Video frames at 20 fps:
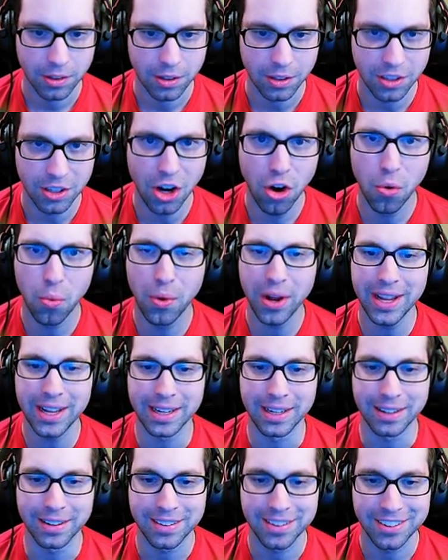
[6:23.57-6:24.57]
No
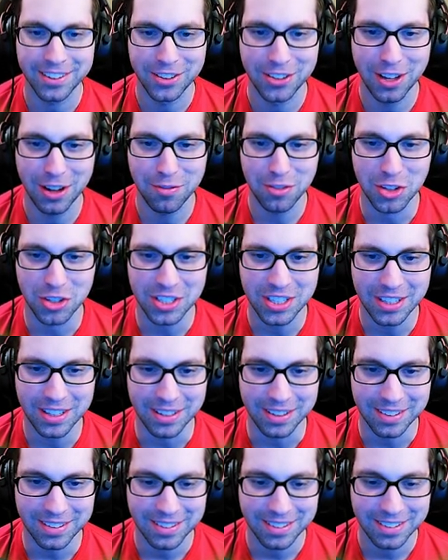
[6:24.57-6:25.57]
wind. You love to see
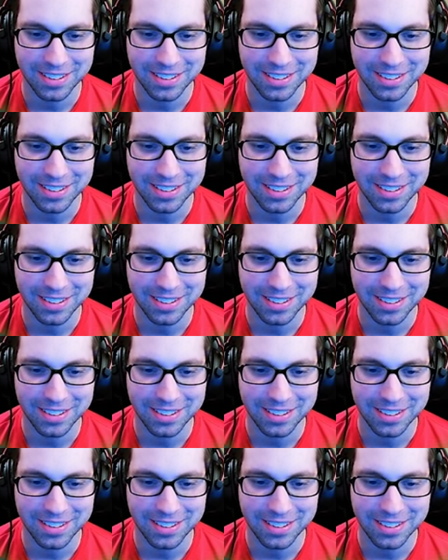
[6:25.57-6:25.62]
it.